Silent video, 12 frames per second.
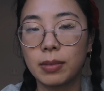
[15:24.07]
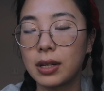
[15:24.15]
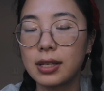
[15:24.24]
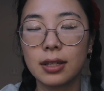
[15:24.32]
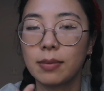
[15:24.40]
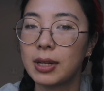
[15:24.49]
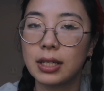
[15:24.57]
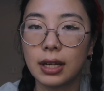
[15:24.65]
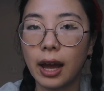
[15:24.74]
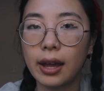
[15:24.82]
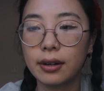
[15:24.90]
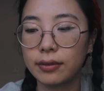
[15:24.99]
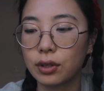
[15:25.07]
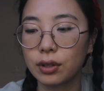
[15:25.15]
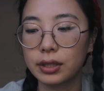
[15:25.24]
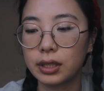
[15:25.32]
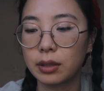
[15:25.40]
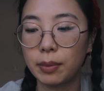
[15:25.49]
but he's going to be denied, of
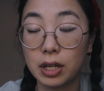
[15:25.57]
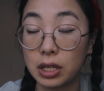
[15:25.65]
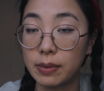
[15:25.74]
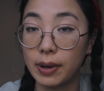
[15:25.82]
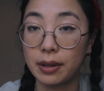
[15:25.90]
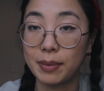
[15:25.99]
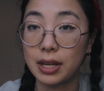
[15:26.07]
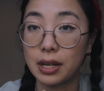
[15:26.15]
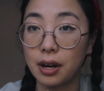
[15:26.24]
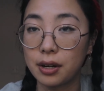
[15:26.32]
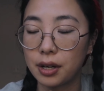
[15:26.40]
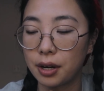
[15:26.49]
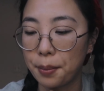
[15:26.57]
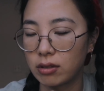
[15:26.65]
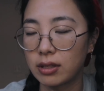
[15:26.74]
course, especially by the main character.